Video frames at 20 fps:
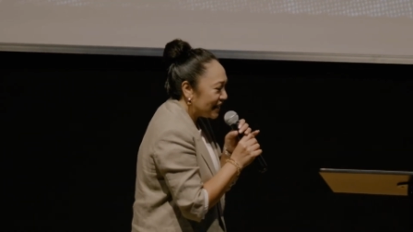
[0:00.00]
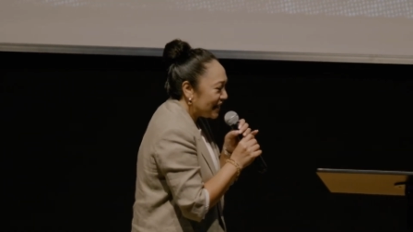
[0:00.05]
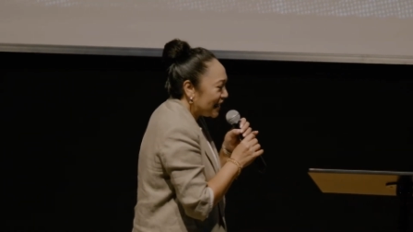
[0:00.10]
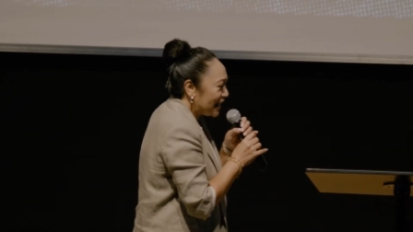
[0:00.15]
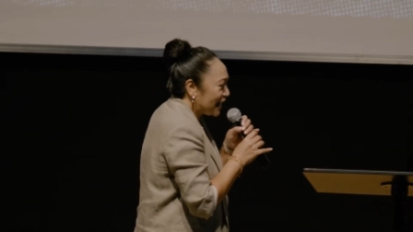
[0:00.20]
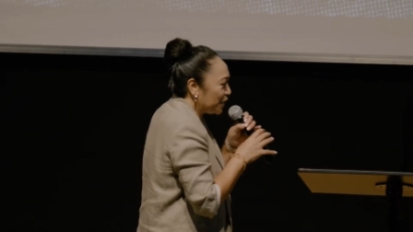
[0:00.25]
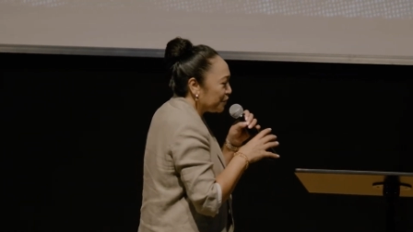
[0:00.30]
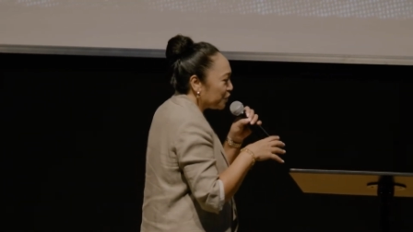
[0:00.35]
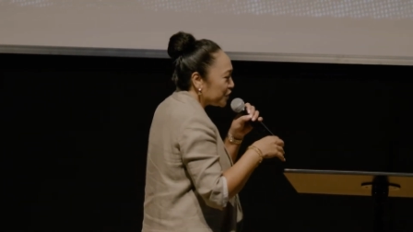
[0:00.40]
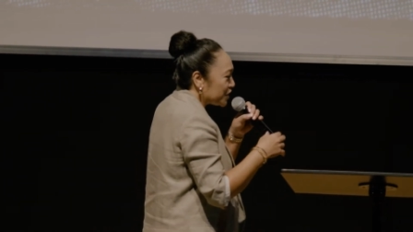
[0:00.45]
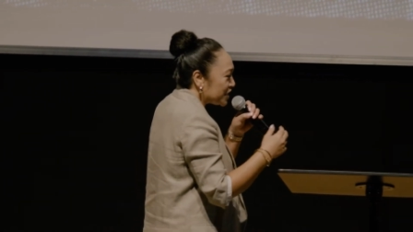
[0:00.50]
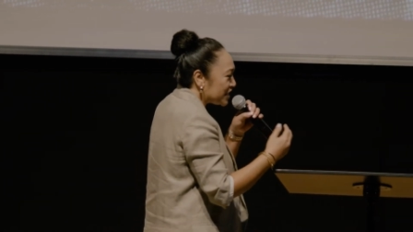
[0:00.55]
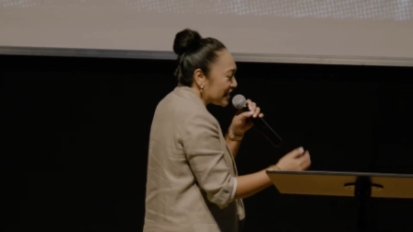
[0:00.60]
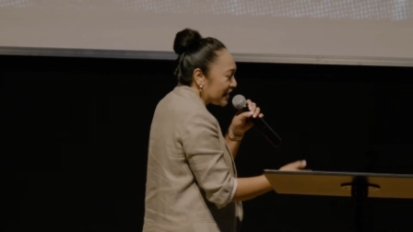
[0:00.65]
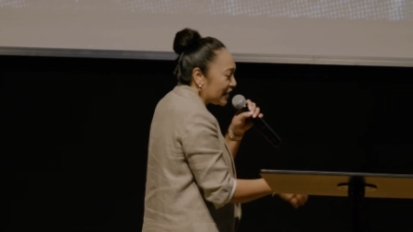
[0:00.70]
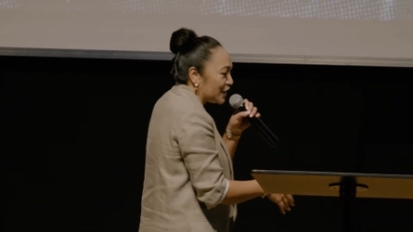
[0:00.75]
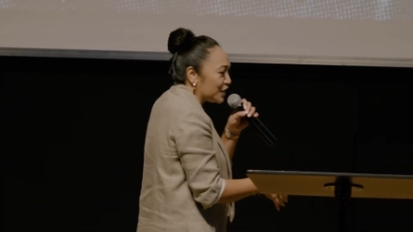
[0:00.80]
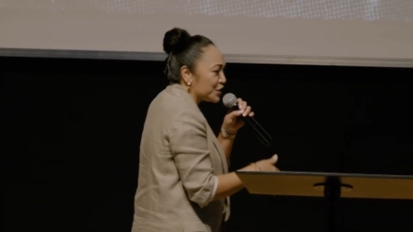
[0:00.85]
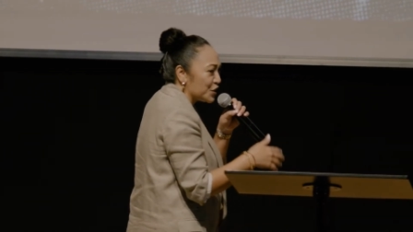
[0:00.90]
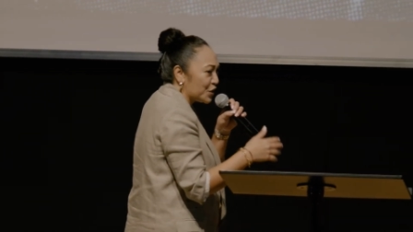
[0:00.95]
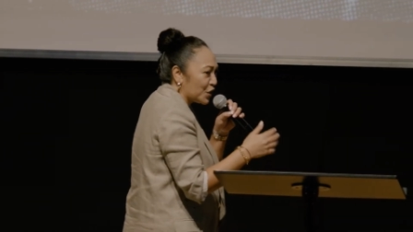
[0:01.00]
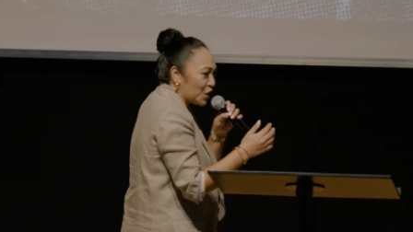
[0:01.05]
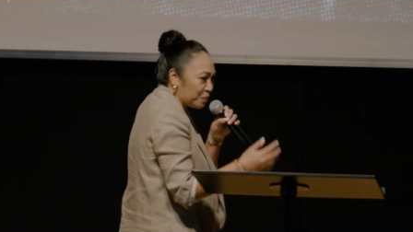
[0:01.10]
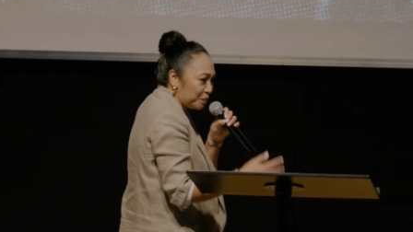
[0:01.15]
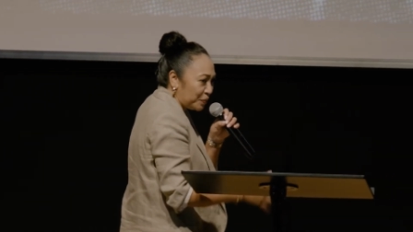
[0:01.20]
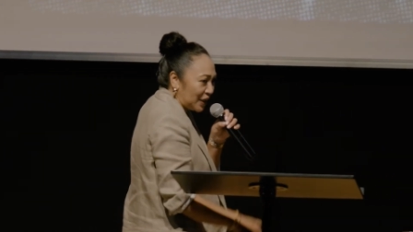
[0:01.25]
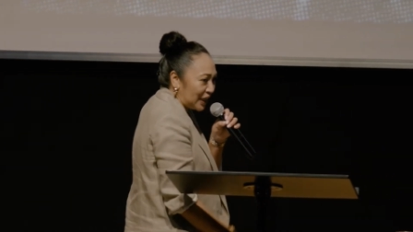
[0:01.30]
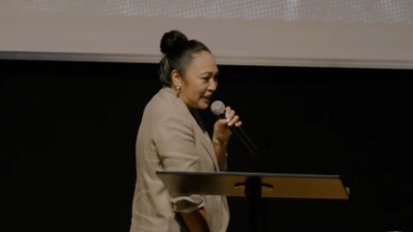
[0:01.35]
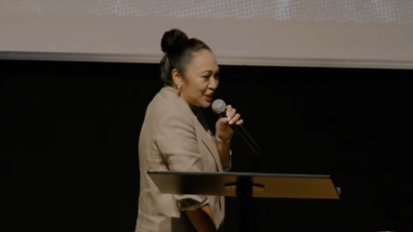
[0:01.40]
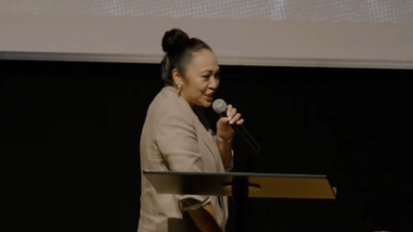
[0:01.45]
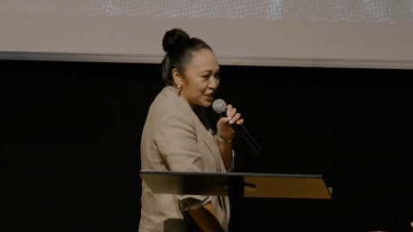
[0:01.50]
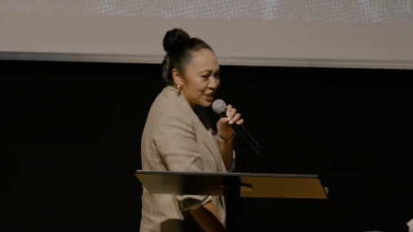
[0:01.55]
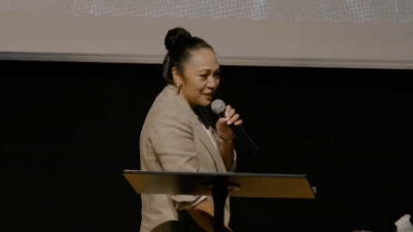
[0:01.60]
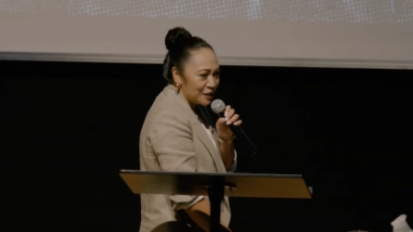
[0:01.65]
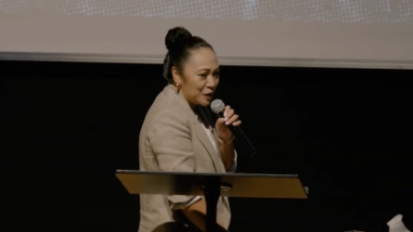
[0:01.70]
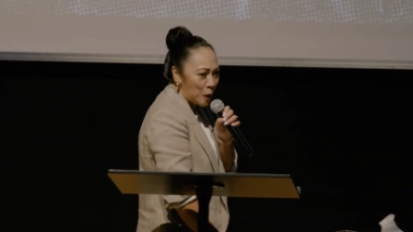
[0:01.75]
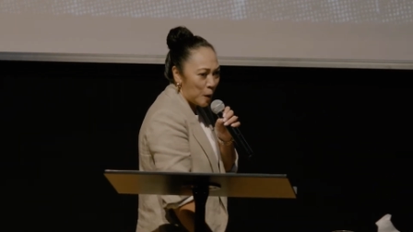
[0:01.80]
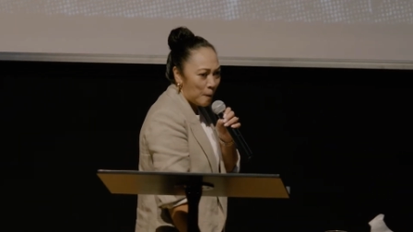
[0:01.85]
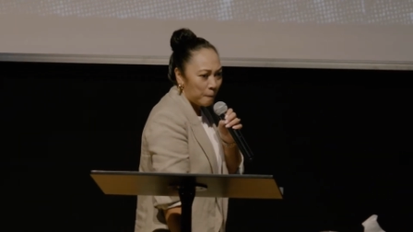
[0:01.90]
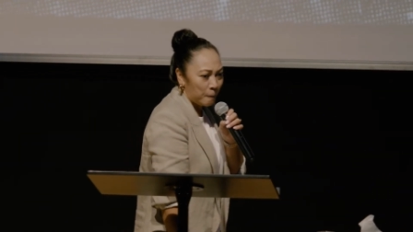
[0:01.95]
He will see it to completion.
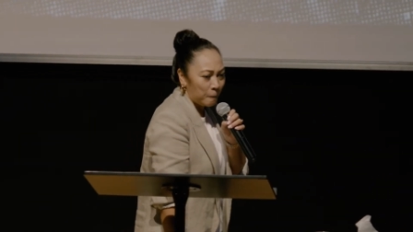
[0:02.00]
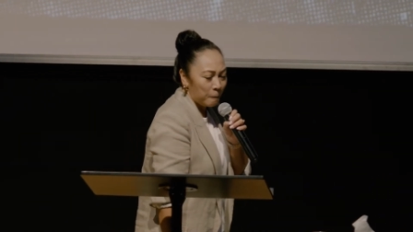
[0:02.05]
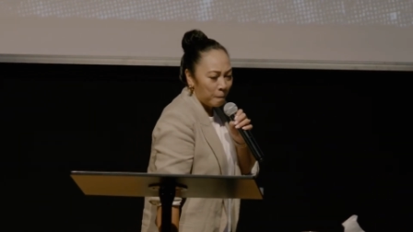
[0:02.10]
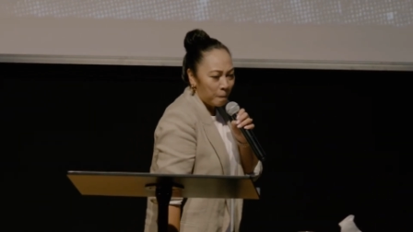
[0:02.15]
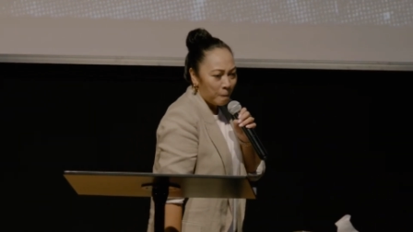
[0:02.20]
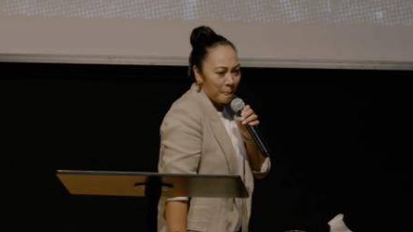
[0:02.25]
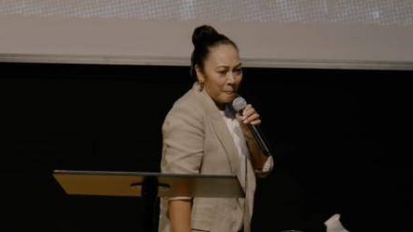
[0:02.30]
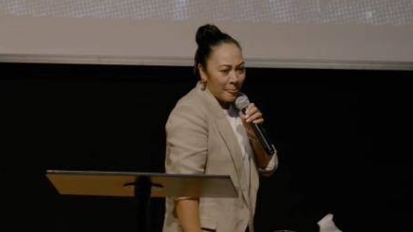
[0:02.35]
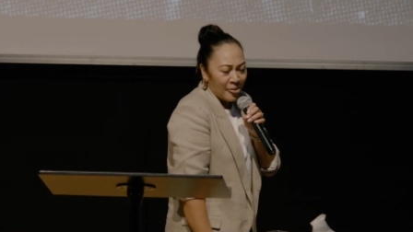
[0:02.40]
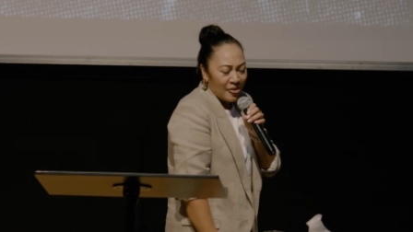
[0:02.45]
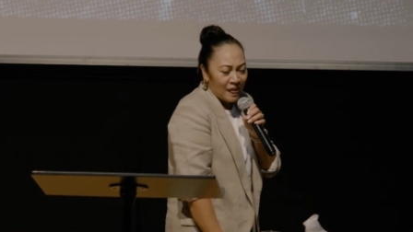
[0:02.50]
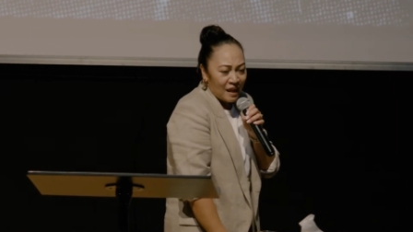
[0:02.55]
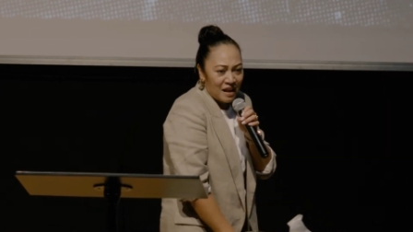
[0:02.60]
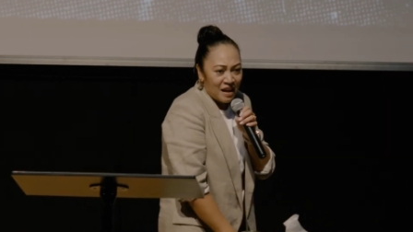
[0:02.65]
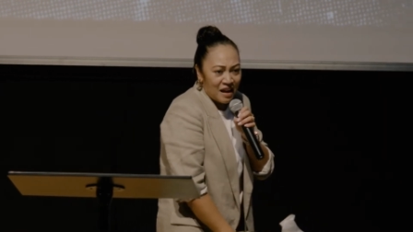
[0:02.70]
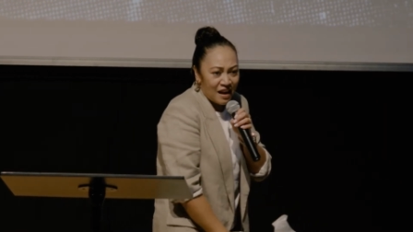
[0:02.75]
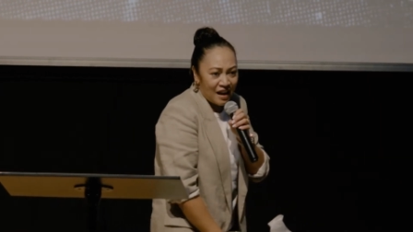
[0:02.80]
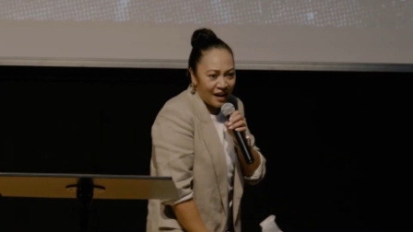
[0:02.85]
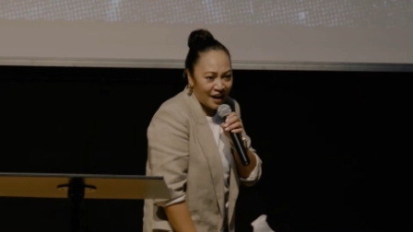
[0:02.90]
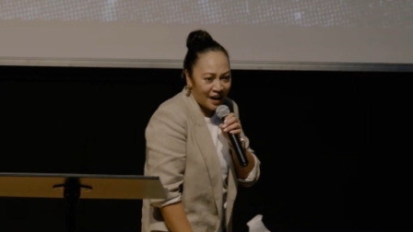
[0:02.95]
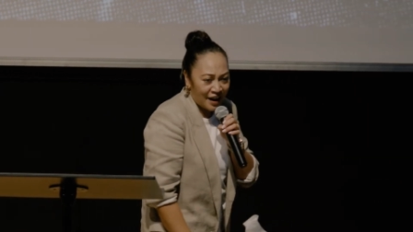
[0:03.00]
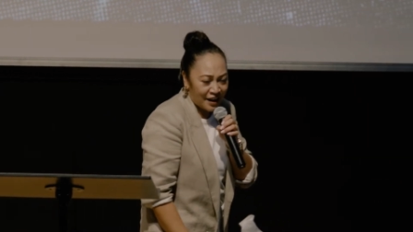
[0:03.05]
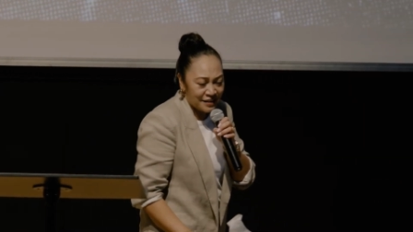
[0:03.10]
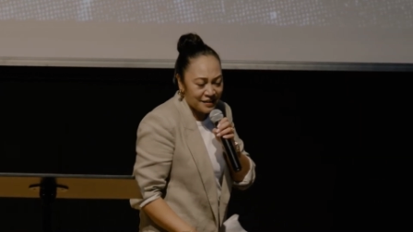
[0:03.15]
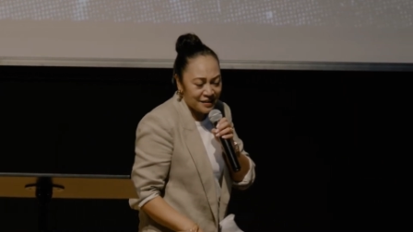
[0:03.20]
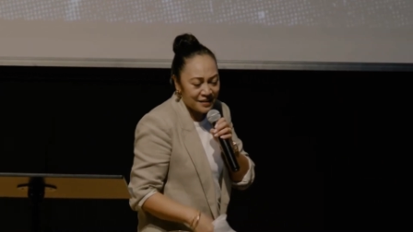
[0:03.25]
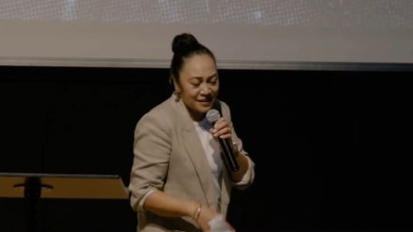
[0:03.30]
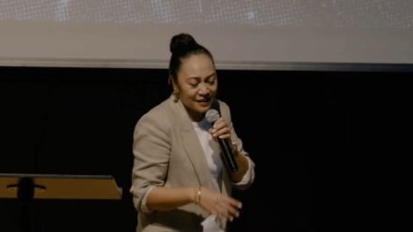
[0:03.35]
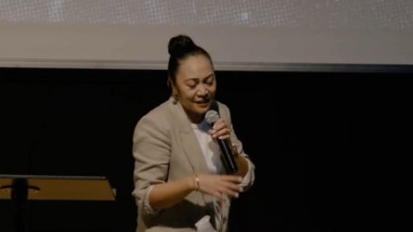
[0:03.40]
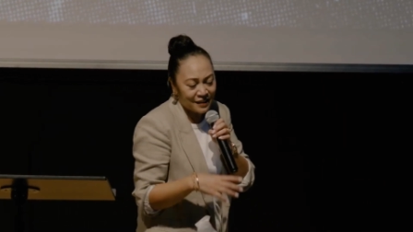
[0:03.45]
And